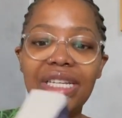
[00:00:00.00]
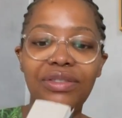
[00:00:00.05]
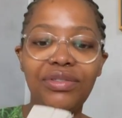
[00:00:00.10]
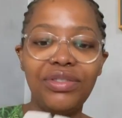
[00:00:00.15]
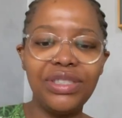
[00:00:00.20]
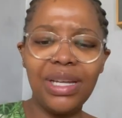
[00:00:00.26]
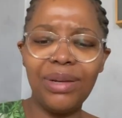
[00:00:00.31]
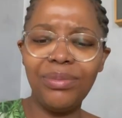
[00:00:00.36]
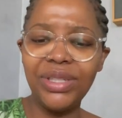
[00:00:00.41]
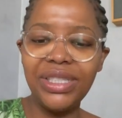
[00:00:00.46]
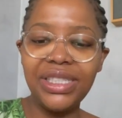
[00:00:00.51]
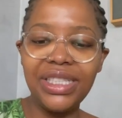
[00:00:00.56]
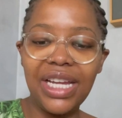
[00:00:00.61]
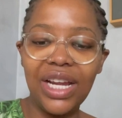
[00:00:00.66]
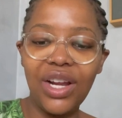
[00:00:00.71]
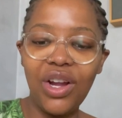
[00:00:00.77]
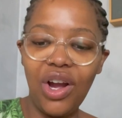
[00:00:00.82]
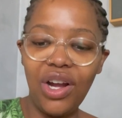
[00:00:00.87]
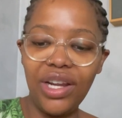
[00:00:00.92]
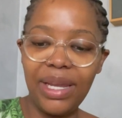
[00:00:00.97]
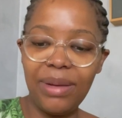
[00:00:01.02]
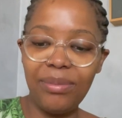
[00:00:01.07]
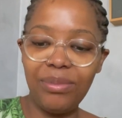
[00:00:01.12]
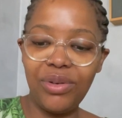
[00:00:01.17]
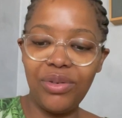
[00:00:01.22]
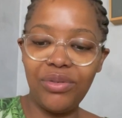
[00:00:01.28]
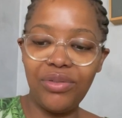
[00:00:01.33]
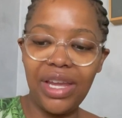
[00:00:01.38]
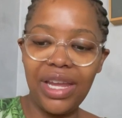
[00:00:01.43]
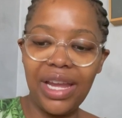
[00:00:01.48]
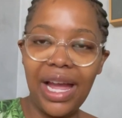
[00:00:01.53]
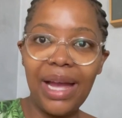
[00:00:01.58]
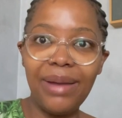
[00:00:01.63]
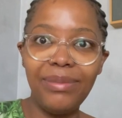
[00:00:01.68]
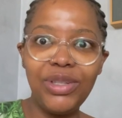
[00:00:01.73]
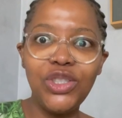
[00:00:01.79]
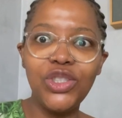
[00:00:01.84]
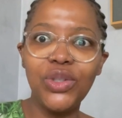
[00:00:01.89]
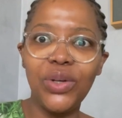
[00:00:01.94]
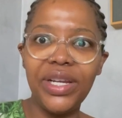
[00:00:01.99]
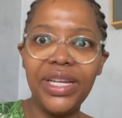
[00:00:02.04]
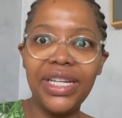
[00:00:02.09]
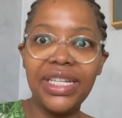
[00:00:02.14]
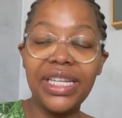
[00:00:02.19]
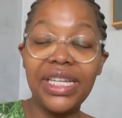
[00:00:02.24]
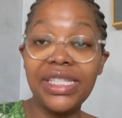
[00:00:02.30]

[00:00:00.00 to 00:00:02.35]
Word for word: For some reason, I can't get moving. I'm enjoying it.